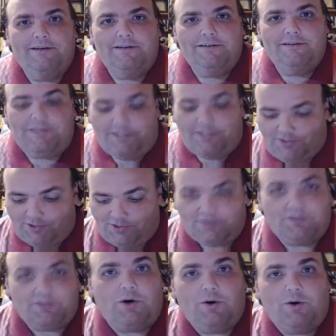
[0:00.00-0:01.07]
that you're
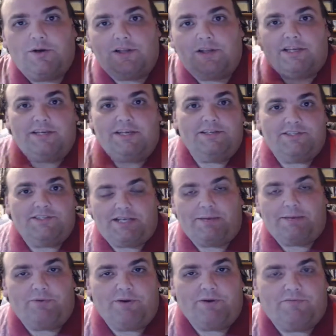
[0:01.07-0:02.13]
totally
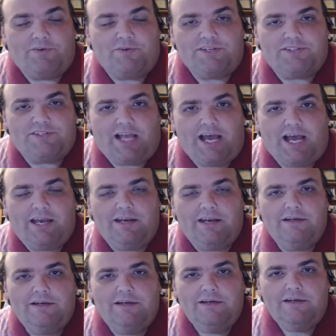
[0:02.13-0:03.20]
separate from this guy,
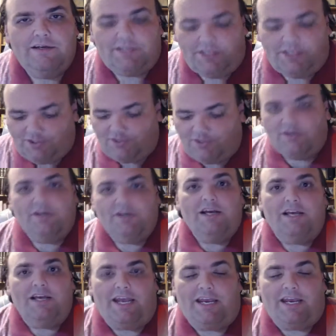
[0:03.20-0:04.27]
that you're
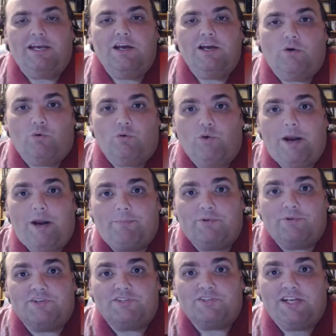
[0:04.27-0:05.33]
a
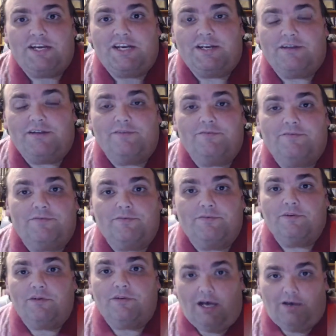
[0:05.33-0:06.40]
representative
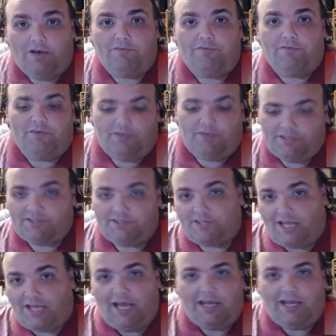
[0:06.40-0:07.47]
of this
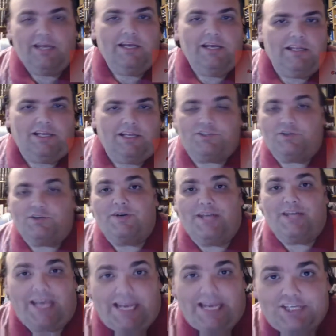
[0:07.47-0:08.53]
guy, that you're an
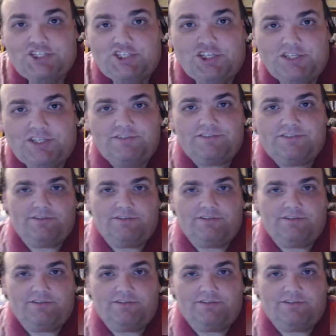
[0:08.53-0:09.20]
agent.